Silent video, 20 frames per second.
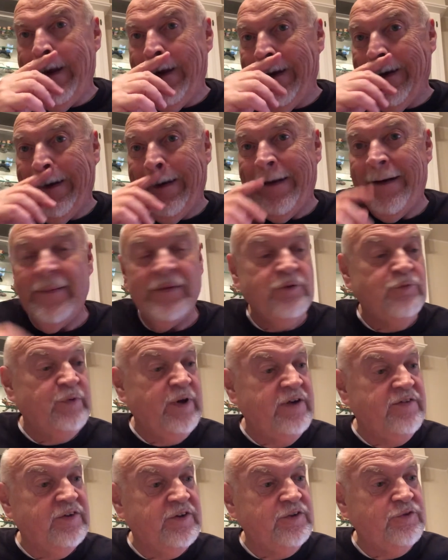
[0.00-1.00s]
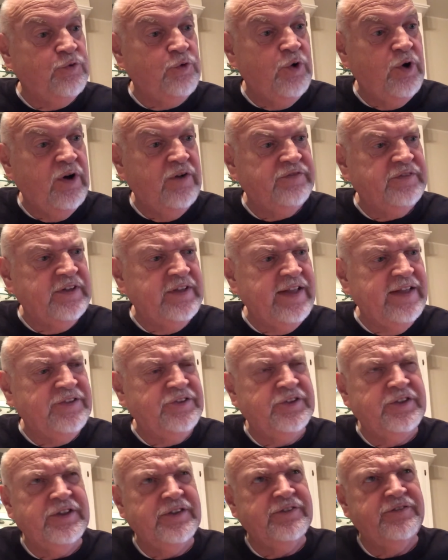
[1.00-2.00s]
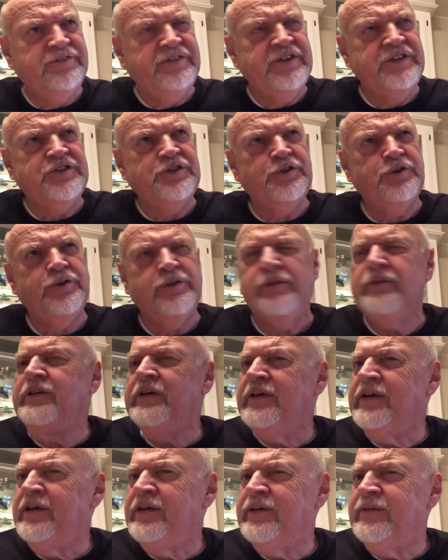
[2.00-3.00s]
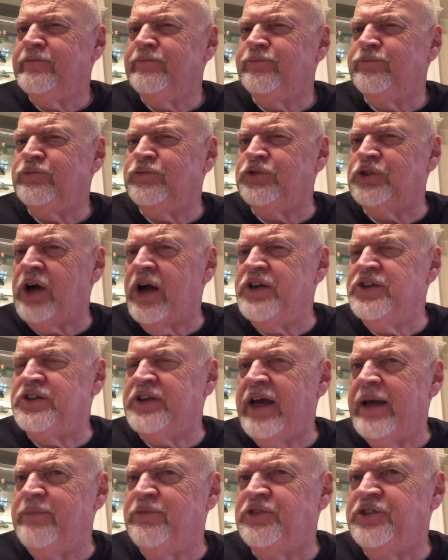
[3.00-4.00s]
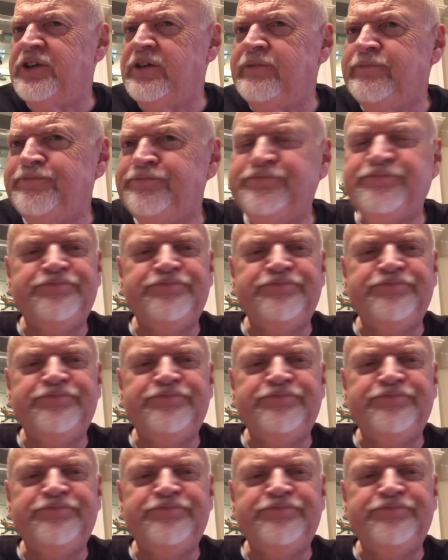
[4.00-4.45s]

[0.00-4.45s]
Ravencroft, and that's going to feature John Jameson,